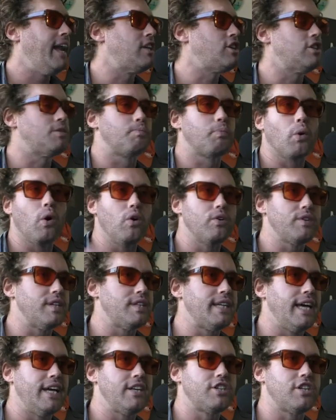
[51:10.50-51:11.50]
And it just broke the
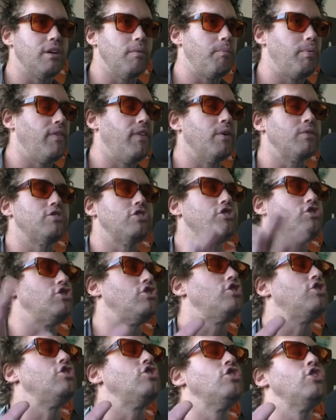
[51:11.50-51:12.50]
tension. There was
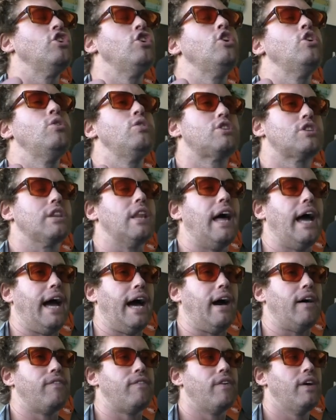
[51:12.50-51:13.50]
this huge
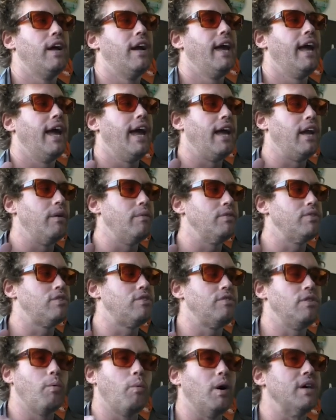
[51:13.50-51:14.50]
laugh and it
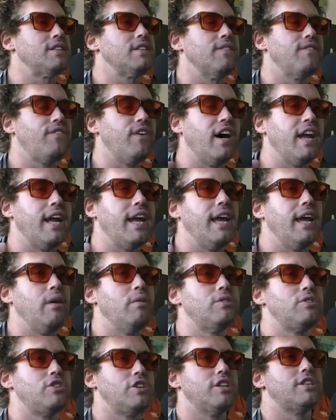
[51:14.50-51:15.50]
wasn't funny. It
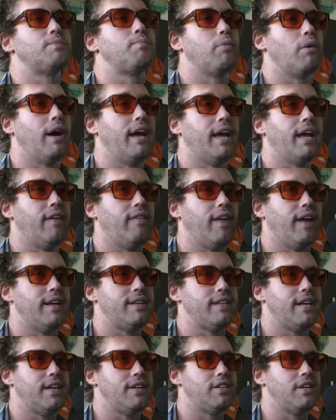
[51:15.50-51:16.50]
was just breaking
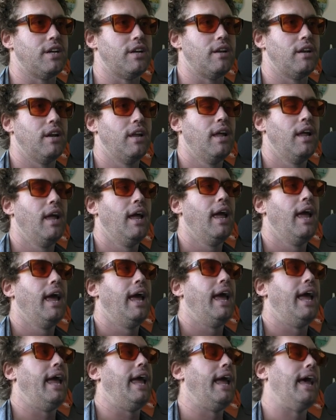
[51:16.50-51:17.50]
that tension.
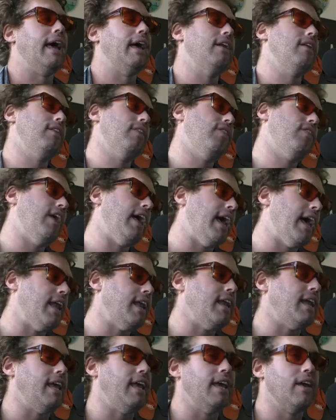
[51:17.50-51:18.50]
And
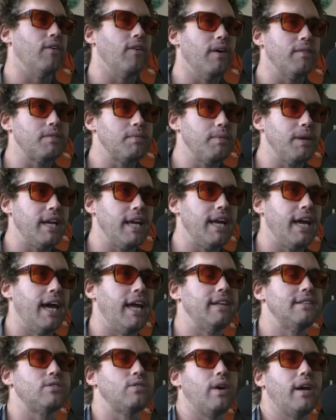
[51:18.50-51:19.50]
then he interrupted me
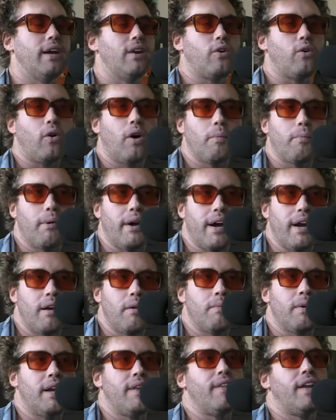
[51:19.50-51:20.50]
again. And so I incorporated
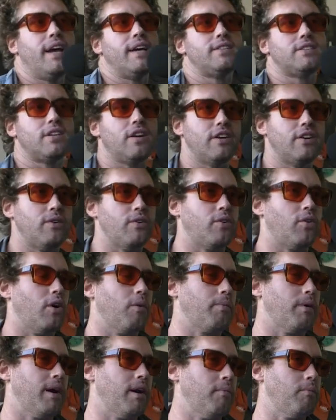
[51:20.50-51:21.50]
him. And then I started to
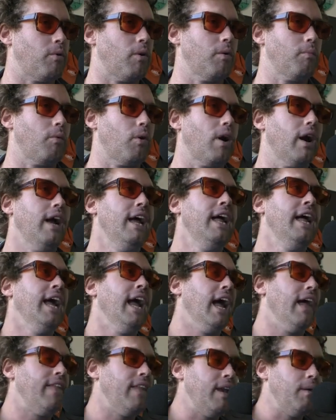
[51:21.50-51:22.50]
incorporate him more and more.
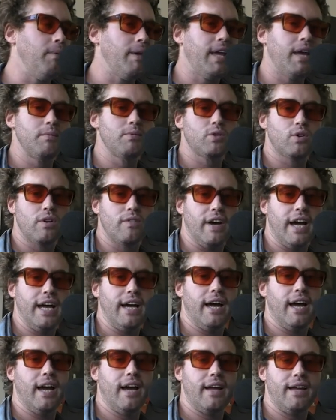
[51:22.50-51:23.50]
And then he became sort
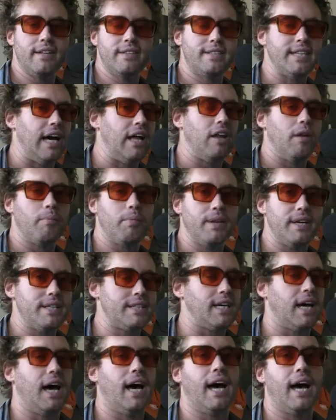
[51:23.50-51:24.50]
of indelibly
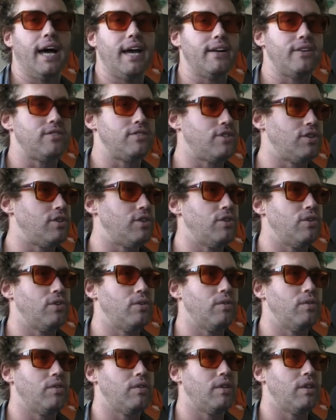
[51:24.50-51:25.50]
tied
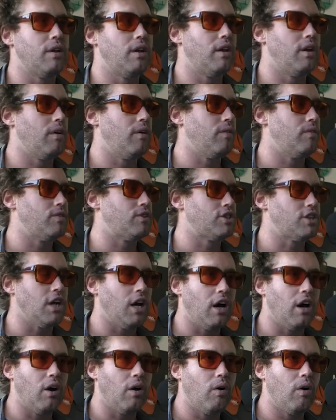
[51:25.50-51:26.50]
to the
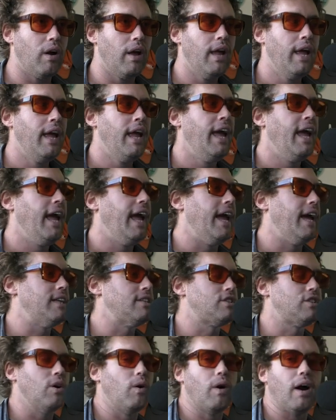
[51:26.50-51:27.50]
show.
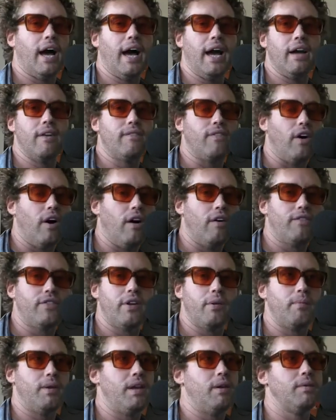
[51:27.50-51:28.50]
And so I involved
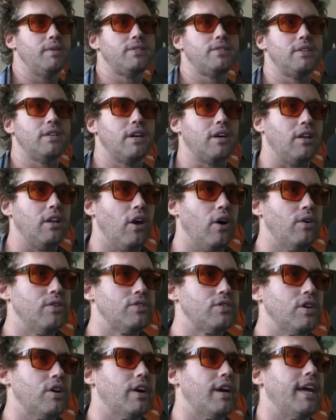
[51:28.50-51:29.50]
him. He was in the
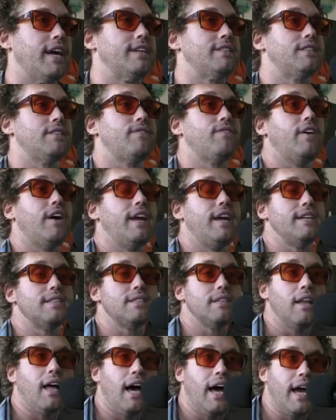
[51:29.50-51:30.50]
closer. He has the
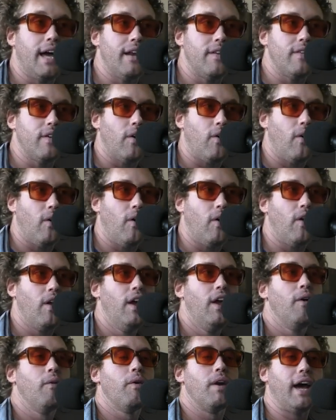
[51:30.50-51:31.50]
funniest line in the whole.
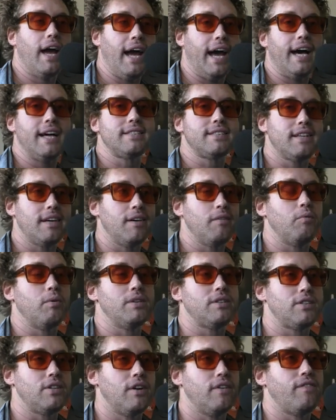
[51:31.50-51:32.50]
When I ask him,
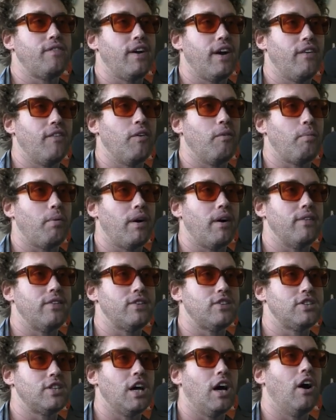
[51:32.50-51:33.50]
what's your favorite part of the
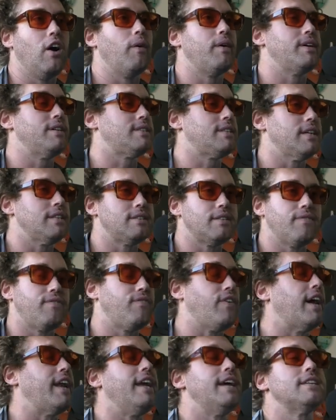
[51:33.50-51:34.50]
show? He says the
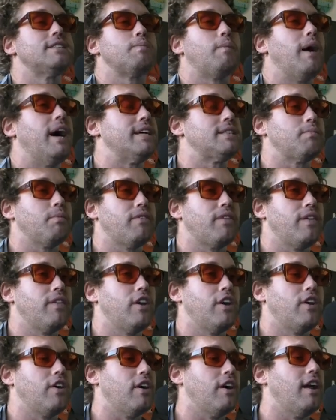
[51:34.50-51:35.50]
funniest possible
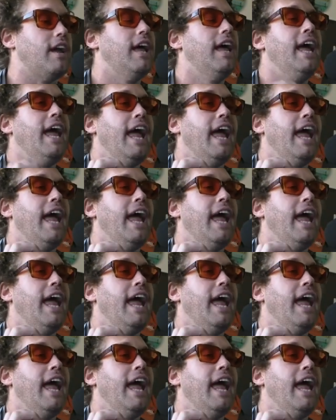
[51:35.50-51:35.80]
thing he could.